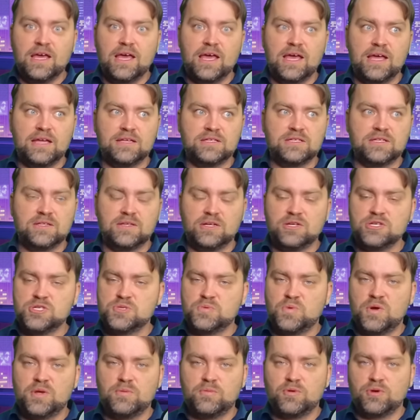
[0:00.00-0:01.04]
And there's
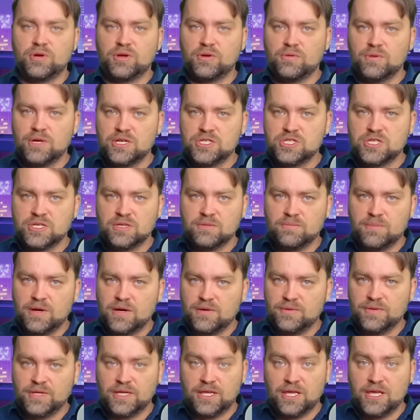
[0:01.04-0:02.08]
one more question
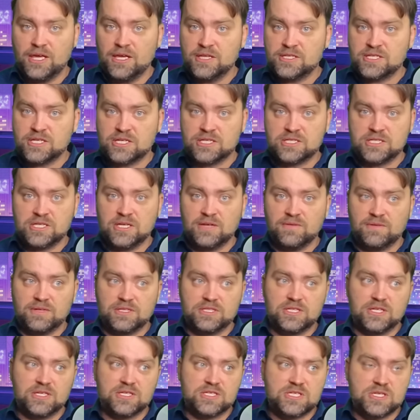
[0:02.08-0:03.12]
about the kids' activity.